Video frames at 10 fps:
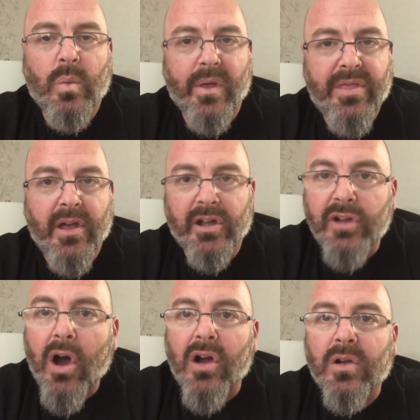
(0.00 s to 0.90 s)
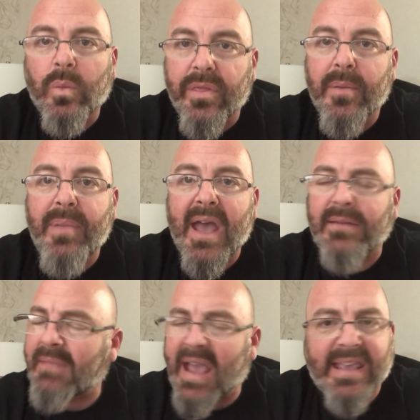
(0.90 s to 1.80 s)
with a dog, with a
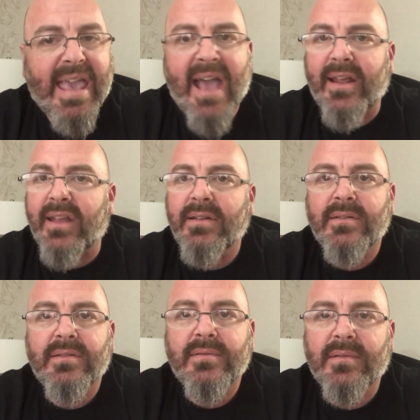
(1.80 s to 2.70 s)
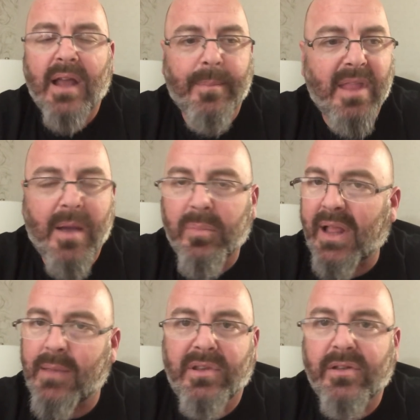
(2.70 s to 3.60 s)
pet. I get it. I'm not
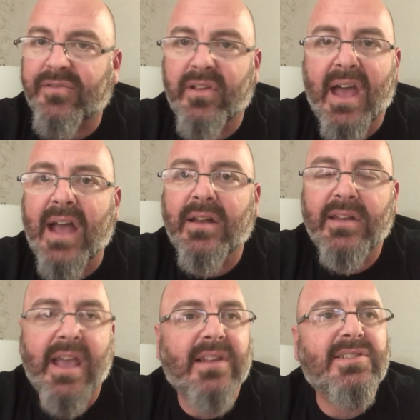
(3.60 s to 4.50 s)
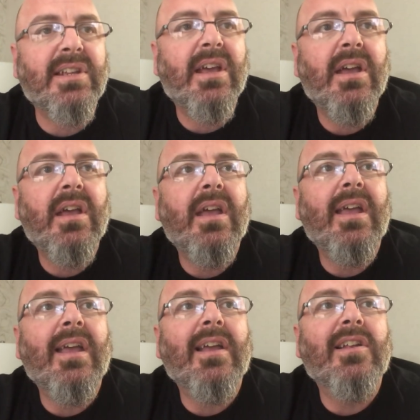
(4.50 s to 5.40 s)
blaming you for that. It's
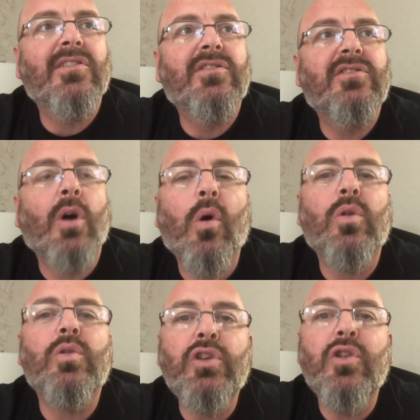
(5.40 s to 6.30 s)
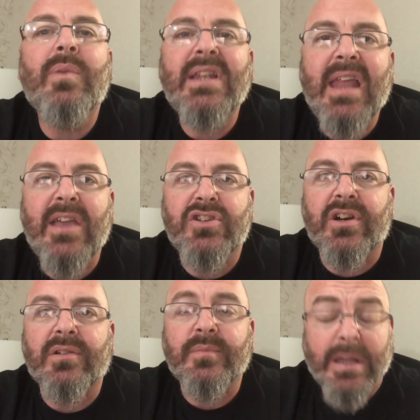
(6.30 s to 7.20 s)
total human
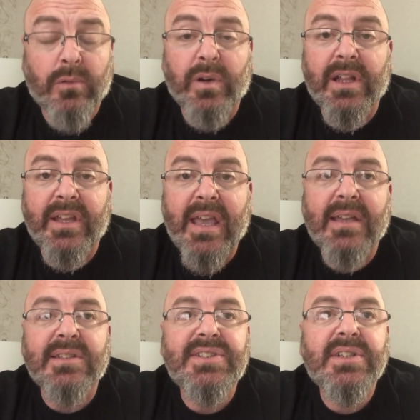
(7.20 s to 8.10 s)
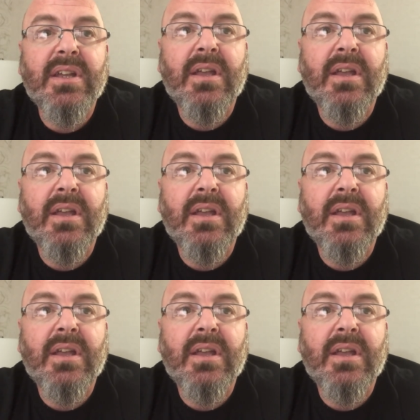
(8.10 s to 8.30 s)
nature. It really is.